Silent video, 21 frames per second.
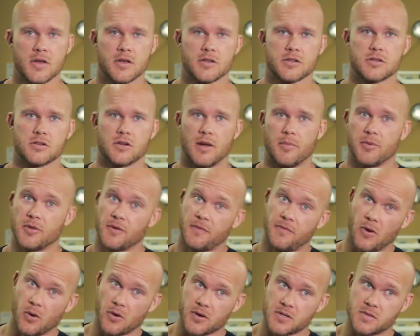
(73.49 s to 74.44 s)
So you're able to
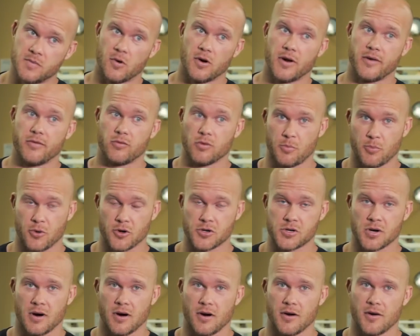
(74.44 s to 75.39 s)
focus more, you're able to push
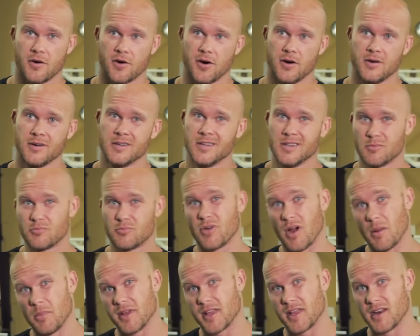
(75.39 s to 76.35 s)
harder,
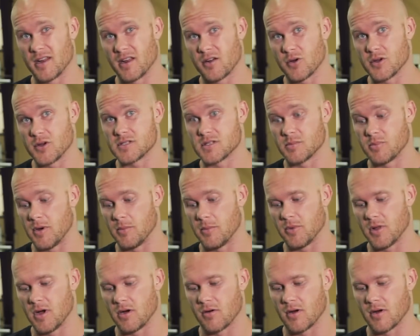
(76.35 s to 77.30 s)
probably gonna increase the pump
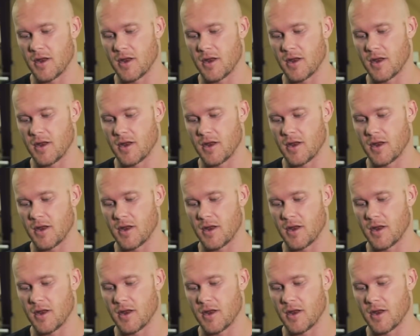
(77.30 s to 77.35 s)
longer.